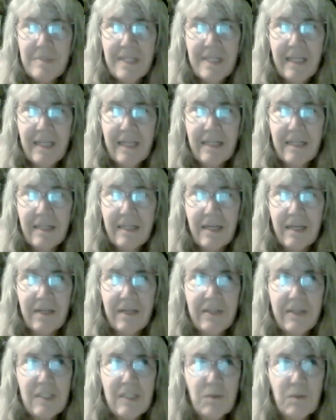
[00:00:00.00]
they get
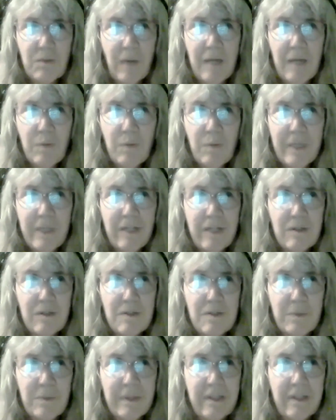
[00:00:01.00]
these right
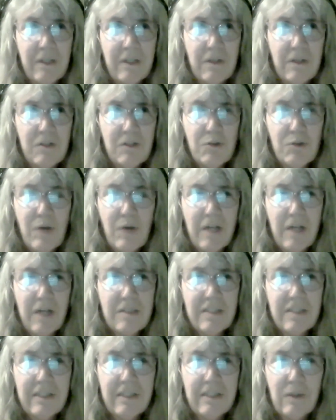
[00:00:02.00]
wingers with their
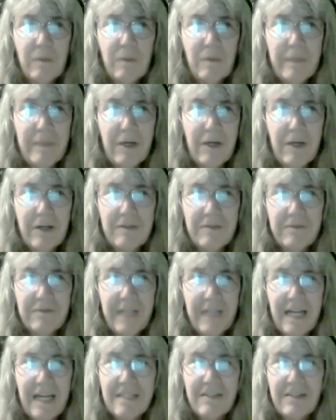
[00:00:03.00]
trucks and their American
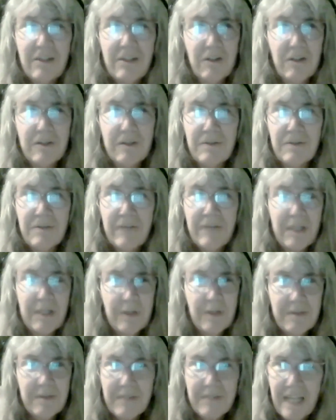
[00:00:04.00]
flags and their
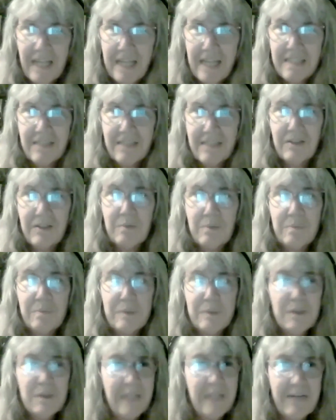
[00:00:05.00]
Confederate flags and their
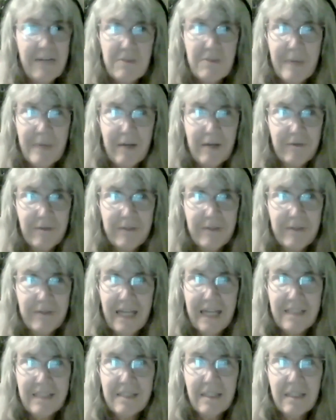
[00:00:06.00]
Blue Lives Matter
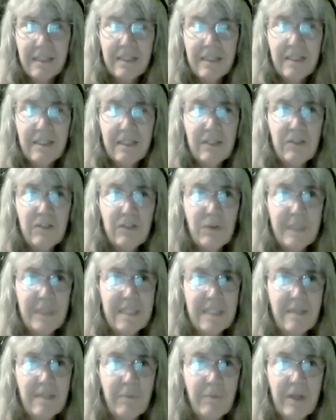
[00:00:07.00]
flags doing
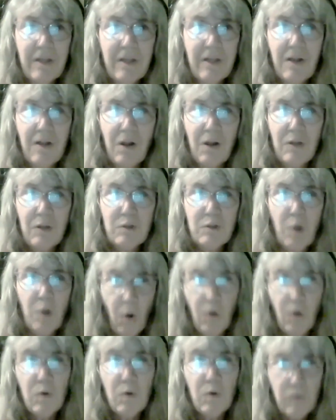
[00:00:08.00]
something called
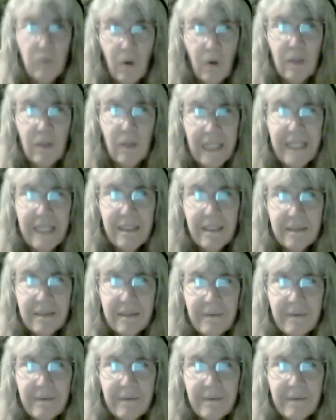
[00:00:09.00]
coal rolling,